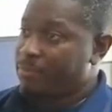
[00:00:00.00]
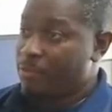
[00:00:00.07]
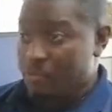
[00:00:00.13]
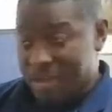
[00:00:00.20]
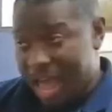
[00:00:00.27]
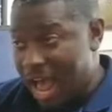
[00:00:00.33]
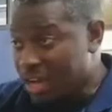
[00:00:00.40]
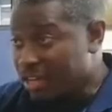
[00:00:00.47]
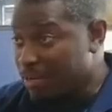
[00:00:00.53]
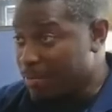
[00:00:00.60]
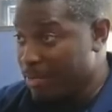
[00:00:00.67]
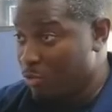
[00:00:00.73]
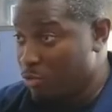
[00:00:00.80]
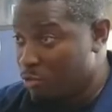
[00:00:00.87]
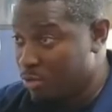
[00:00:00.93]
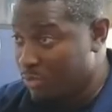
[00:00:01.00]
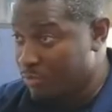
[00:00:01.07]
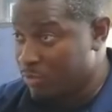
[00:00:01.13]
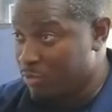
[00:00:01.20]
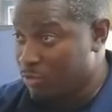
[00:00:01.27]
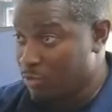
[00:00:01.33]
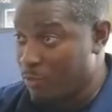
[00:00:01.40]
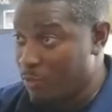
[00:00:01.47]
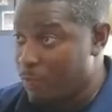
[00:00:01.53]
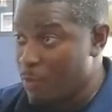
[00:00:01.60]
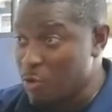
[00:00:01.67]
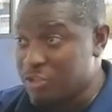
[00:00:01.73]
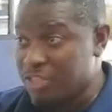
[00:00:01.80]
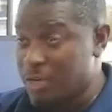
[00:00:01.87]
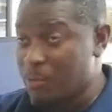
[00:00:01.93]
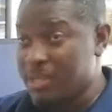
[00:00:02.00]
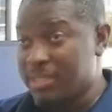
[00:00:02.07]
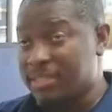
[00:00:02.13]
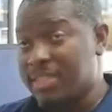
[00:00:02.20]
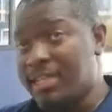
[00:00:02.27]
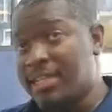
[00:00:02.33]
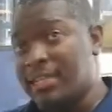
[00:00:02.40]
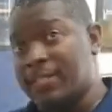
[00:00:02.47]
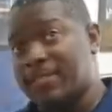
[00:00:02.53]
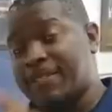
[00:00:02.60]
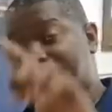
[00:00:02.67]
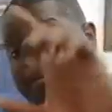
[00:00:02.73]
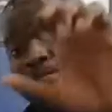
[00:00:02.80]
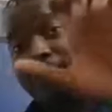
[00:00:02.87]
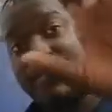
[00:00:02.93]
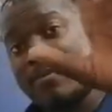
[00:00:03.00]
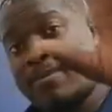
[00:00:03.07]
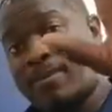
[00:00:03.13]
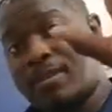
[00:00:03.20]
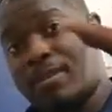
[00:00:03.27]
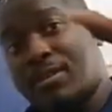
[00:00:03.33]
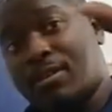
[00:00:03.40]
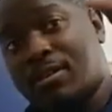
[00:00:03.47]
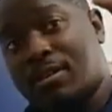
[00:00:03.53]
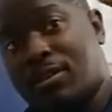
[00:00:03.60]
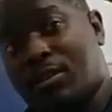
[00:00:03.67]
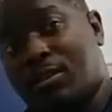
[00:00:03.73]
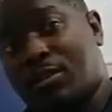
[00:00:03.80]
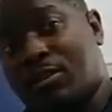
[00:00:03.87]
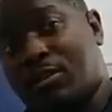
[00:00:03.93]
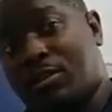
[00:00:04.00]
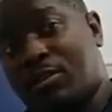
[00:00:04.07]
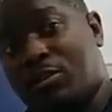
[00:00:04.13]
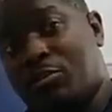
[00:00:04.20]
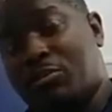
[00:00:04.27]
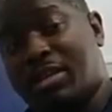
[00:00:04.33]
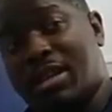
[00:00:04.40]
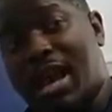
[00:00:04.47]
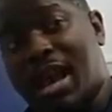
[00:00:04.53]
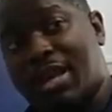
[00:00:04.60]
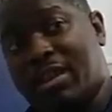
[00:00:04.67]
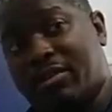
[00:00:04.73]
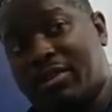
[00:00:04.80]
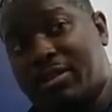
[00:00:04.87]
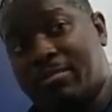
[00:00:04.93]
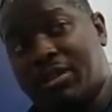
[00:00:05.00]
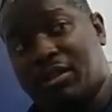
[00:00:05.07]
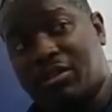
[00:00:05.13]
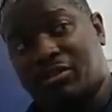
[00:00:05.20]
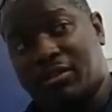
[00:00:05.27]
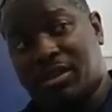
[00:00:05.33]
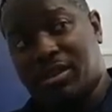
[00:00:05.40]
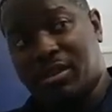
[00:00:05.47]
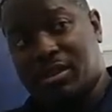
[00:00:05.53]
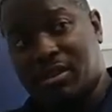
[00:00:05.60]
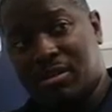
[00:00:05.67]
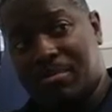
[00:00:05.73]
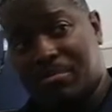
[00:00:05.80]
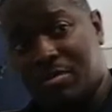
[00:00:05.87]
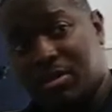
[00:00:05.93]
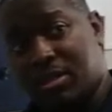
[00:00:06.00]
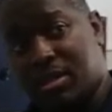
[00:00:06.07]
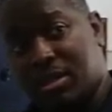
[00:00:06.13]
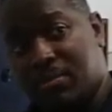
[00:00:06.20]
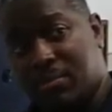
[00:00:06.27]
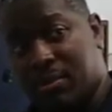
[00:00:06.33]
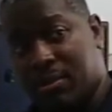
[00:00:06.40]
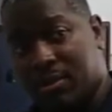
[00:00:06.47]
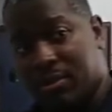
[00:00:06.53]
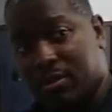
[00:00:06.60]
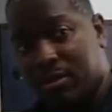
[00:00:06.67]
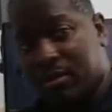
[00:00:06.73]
How can it be lucrative? So the first thing we see is you can hire an administrator, a bookkeeper.